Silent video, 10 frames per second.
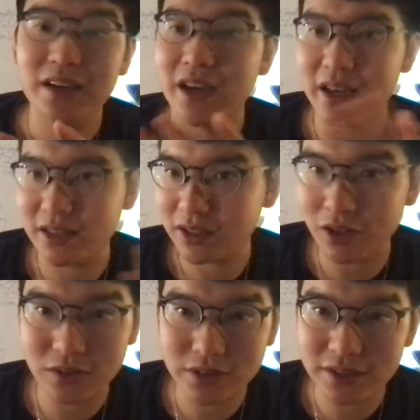and then
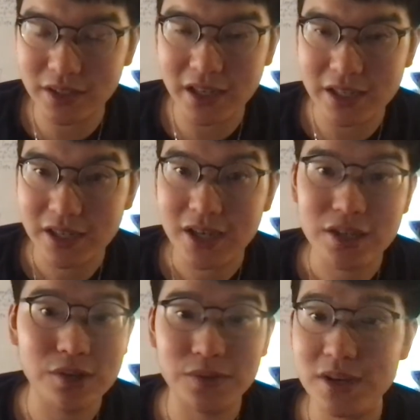call it a day.
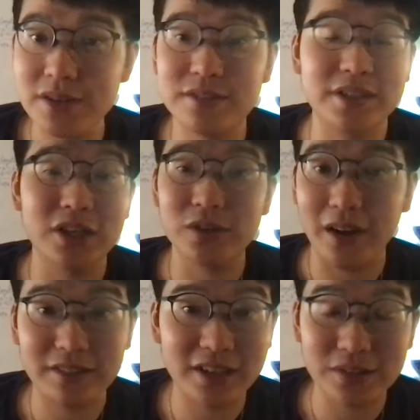You need to go
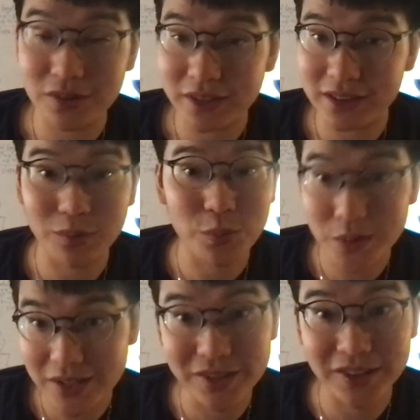and take a look at the
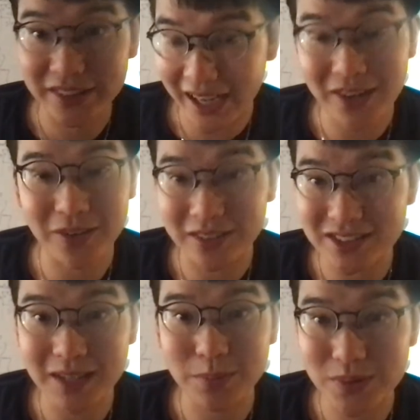weird
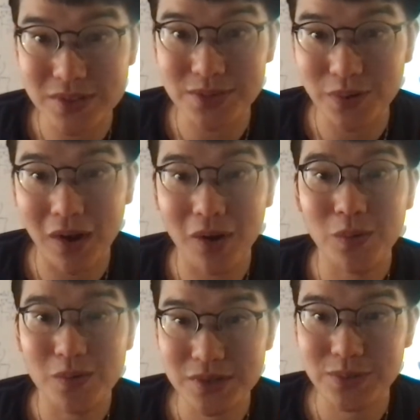counterexamples as well,
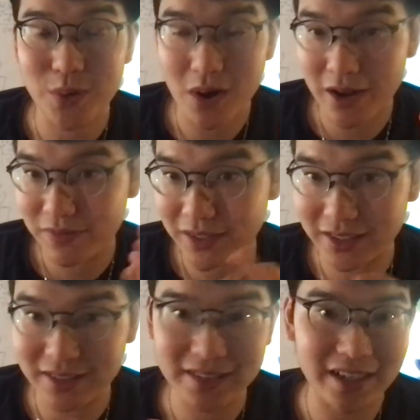which is where I
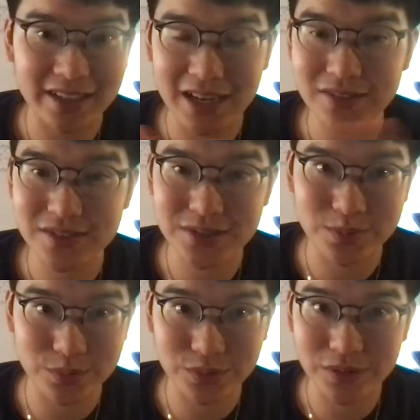think analysis
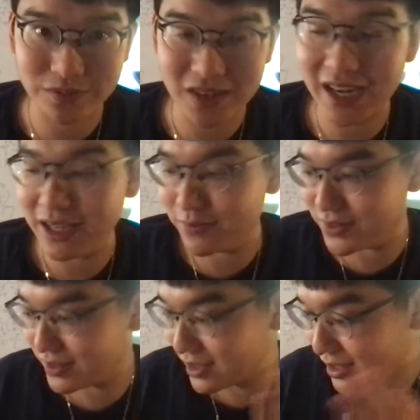really
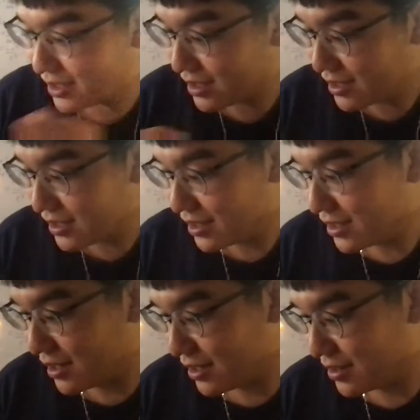thrives
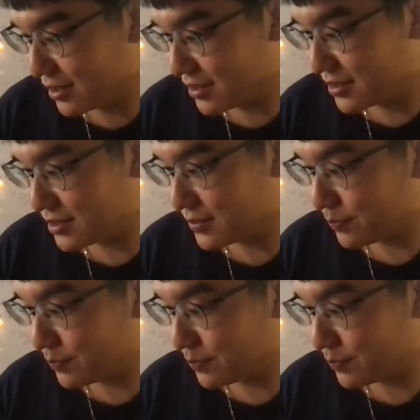in its